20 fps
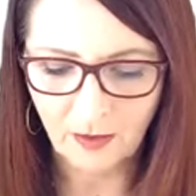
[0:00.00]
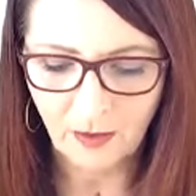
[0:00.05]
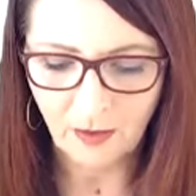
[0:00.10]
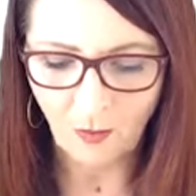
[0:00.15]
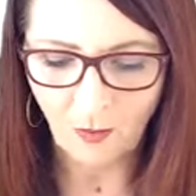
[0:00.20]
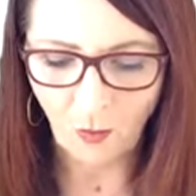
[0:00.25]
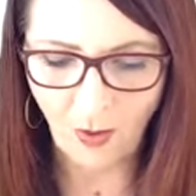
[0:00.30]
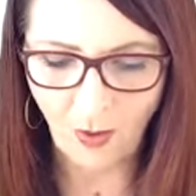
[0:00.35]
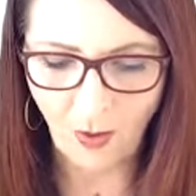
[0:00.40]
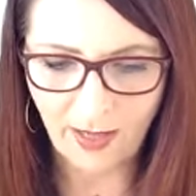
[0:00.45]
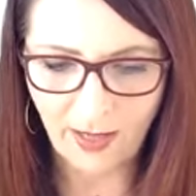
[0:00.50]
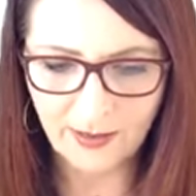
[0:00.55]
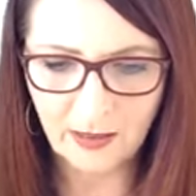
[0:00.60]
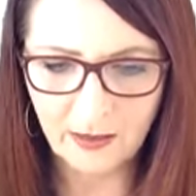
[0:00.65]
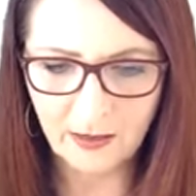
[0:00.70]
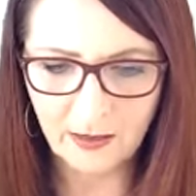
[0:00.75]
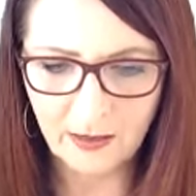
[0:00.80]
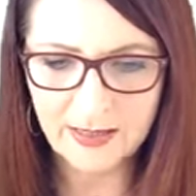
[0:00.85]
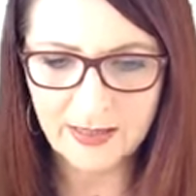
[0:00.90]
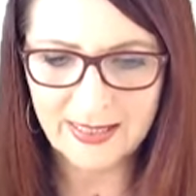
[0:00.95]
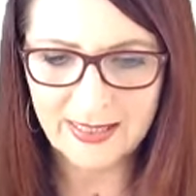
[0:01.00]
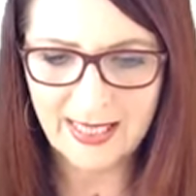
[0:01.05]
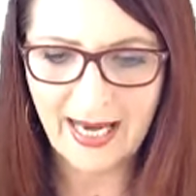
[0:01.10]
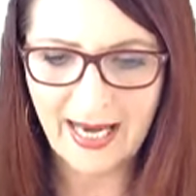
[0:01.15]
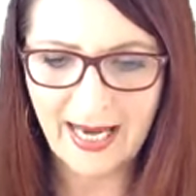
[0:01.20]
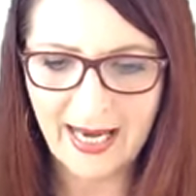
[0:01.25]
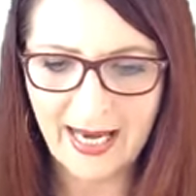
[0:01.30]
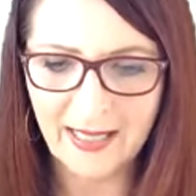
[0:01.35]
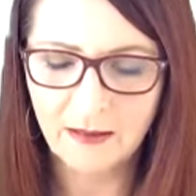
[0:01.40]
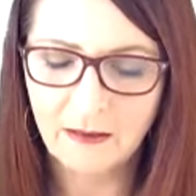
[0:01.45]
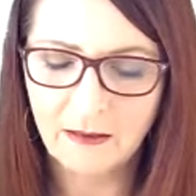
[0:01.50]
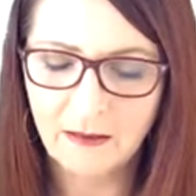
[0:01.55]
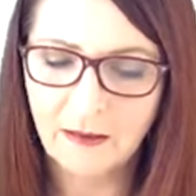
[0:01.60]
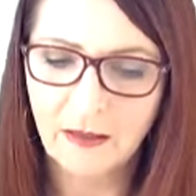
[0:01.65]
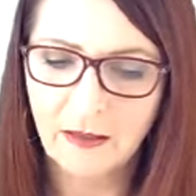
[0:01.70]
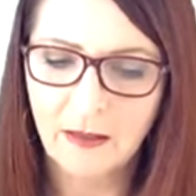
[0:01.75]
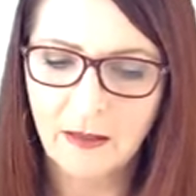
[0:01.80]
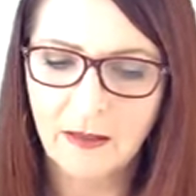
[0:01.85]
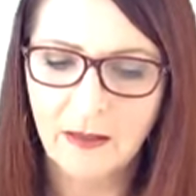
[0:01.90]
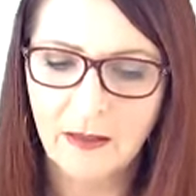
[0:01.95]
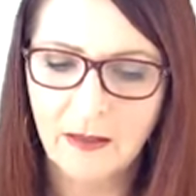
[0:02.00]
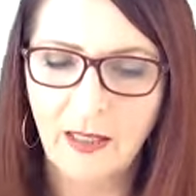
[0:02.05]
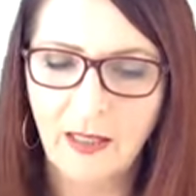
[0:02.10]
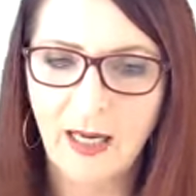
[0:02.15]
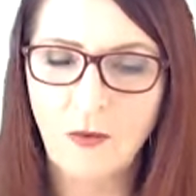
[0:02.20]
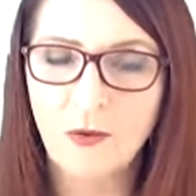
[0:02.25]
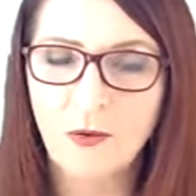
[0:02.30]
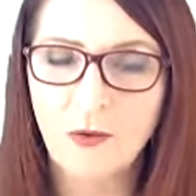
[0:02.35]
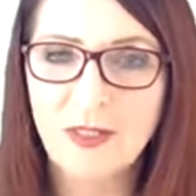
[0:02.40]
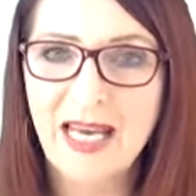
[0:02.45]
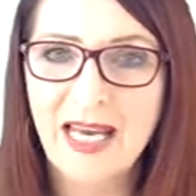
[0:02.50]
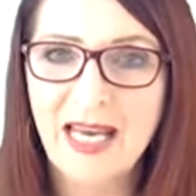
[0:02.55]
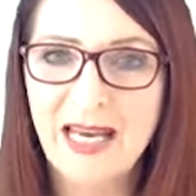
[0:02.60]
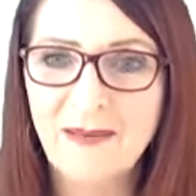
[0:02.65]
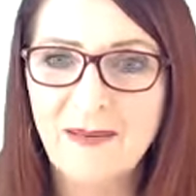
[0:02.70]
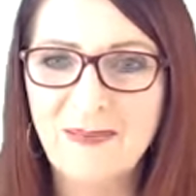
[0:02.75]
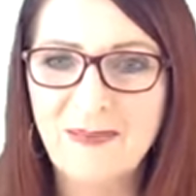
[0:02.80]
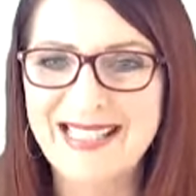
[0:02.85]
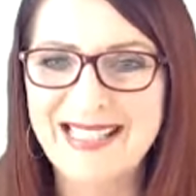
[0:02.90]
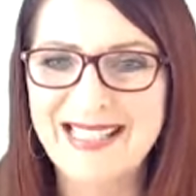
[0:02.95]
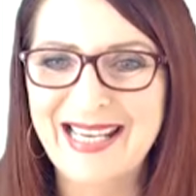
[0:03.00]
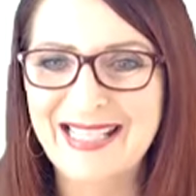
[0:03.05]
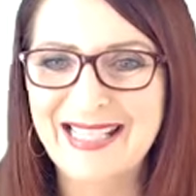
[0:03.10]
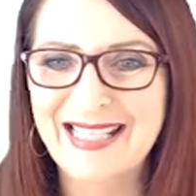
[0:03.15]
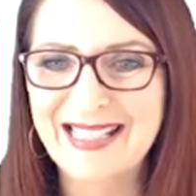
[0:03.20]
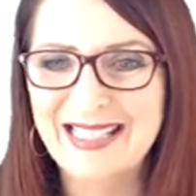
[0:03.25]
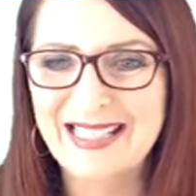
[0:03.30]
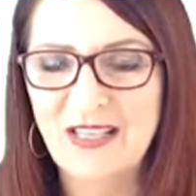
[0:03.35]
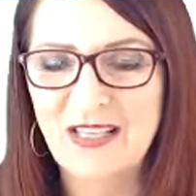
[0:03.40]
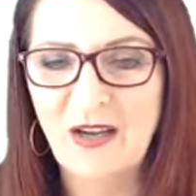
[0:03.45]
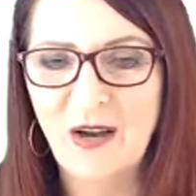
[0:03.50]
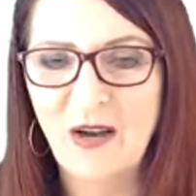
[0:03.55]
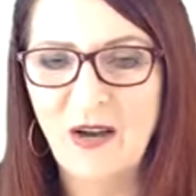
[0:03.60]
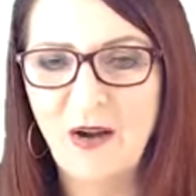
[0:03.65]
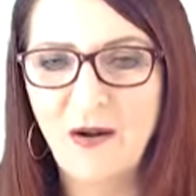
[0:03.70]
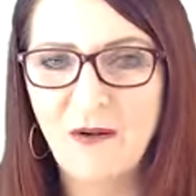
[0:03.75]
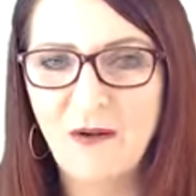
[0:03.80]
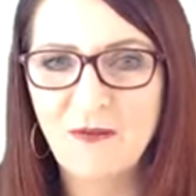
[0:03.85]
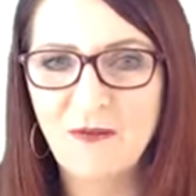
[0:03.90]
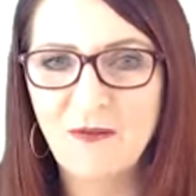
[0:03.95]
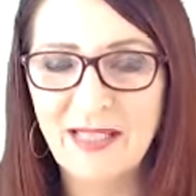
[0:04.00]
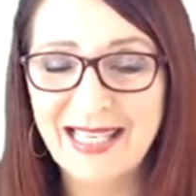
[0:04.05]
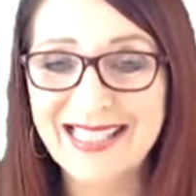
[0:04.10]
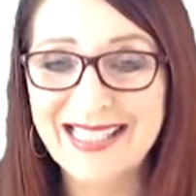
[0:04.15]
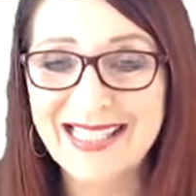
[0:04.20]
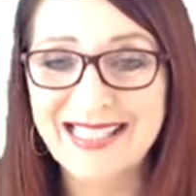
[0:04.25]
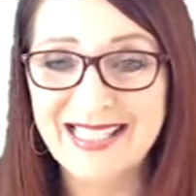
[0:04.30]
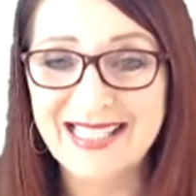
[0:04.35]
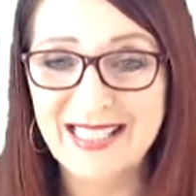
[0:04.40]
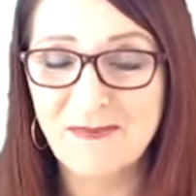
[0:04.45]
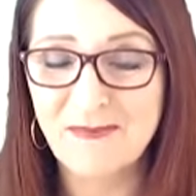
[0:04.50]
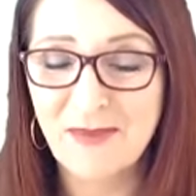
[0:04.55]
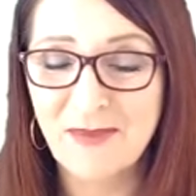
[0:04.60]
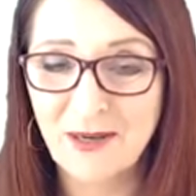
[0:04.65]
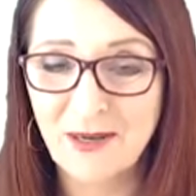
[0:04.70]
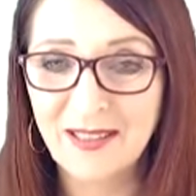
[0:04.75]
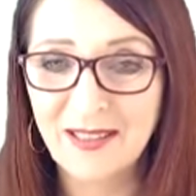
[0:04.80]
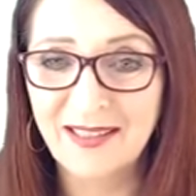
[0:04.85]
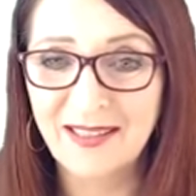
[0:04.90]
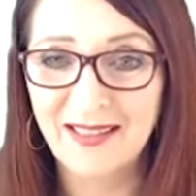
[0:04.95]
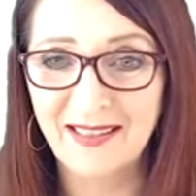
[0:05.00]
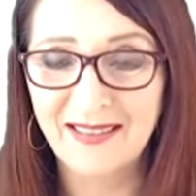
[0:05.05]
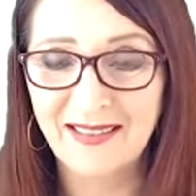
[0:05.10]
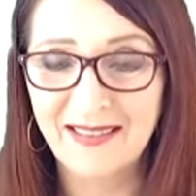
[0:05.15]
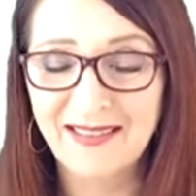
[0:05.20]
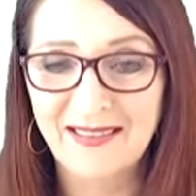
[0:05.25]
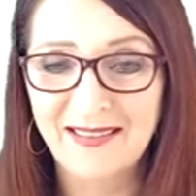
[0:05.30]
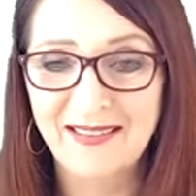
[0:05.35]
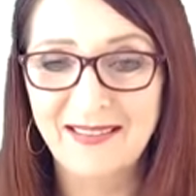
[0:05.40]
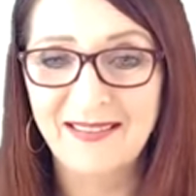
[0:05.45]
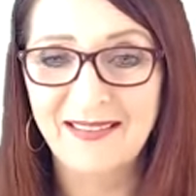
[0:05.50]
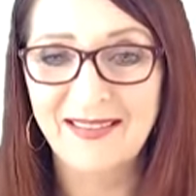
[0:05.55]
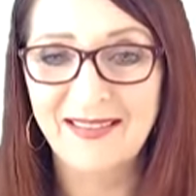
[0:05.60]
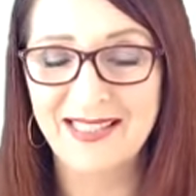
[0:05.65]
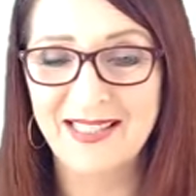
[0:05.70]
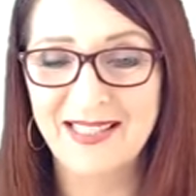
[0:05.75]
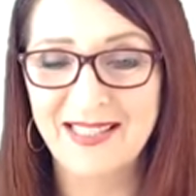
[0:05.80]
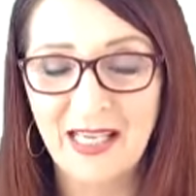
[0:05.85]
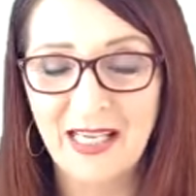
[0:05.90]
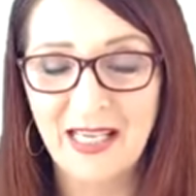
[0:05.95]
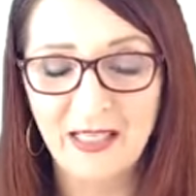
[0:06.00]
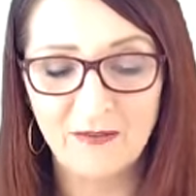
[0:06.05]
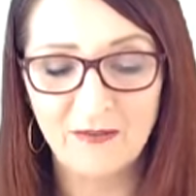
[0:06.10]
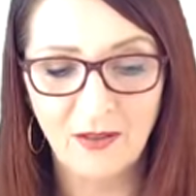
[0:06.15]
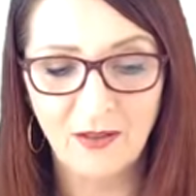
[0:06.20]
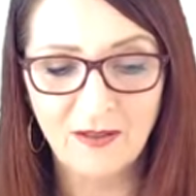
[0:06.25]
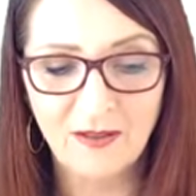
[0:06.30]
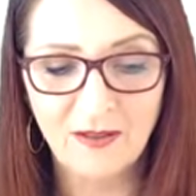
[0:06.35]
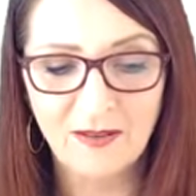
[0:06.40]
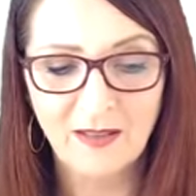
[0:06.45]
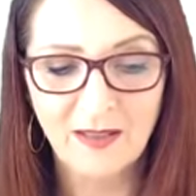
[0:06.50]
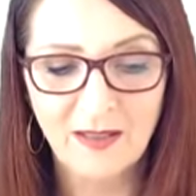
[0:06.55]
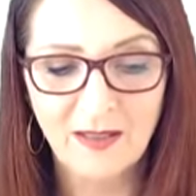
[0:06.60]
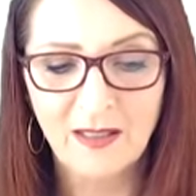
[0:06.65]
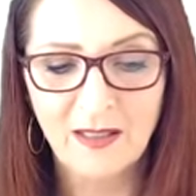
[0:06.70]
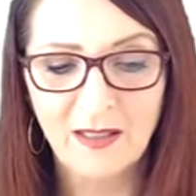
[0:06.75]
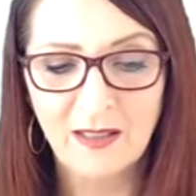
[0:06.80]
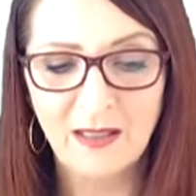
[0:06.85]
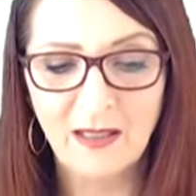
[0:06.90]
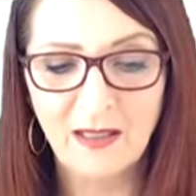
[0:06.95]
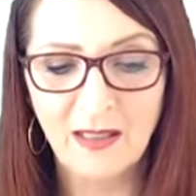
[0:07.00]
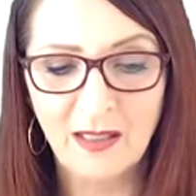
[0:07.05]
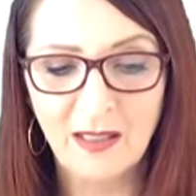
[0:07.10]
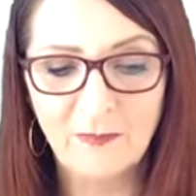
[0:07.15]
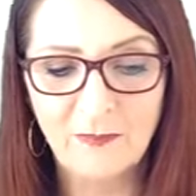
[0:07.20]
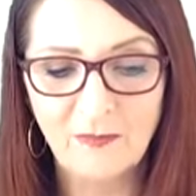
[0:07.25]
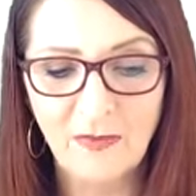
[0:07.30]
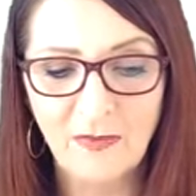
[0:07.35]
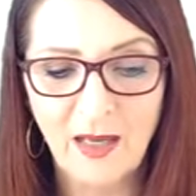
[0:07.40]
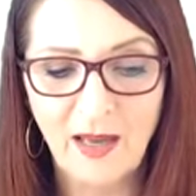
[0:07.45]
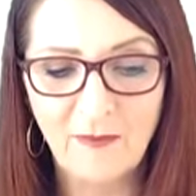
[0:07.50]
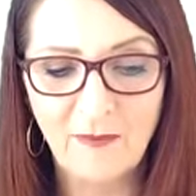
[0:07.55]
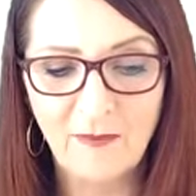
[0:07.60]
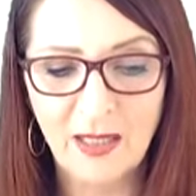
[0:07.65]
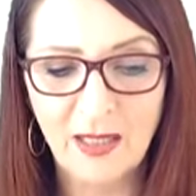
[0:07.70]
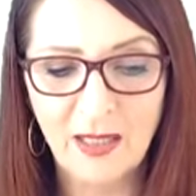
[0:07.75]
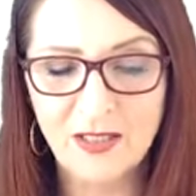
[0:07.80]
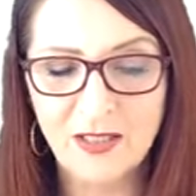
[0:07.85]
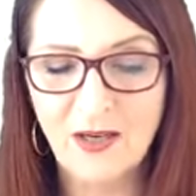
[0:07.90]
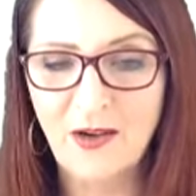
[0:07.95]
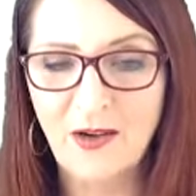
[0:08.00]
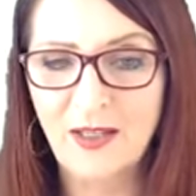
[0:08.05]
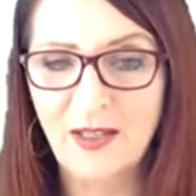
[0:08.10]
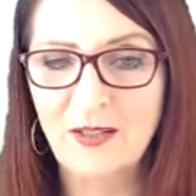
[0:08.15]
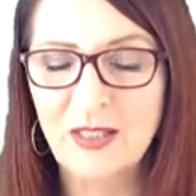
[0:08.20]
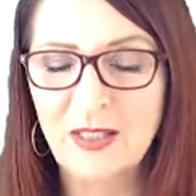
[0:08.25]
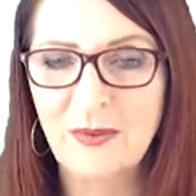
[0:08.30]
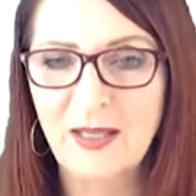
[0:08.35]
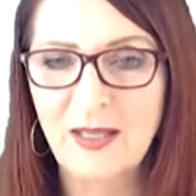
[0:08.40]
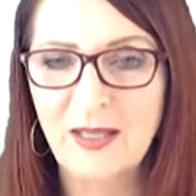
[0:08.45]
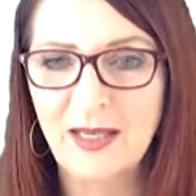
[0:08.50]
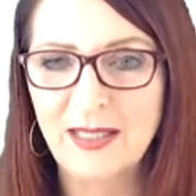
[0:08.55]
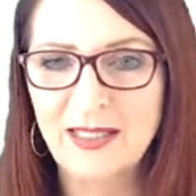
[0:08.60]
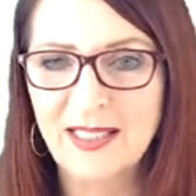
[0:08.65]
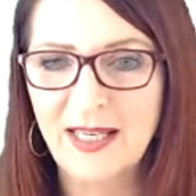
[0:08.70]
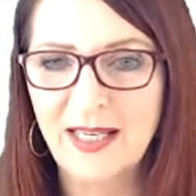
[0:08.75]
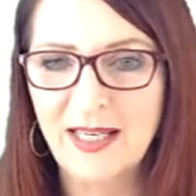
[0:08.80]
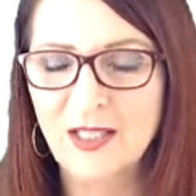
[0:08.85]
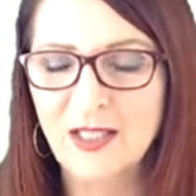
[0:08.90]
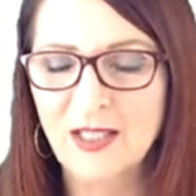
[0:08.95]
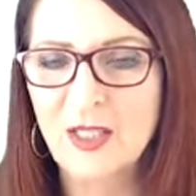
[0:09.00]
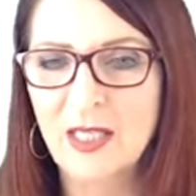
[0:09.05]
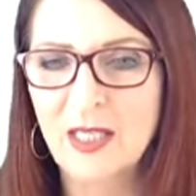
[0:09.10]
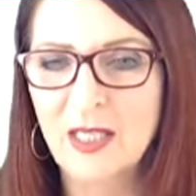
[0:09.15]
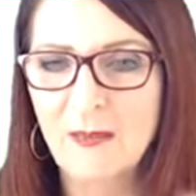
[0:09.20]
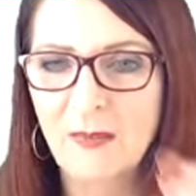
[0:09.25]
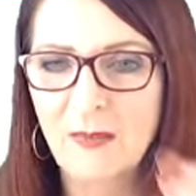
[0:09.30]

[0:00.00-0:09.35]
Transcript: one in 10 or 10% of kids in America, that's a heck of a lot, have been diagnosed with ADHD, but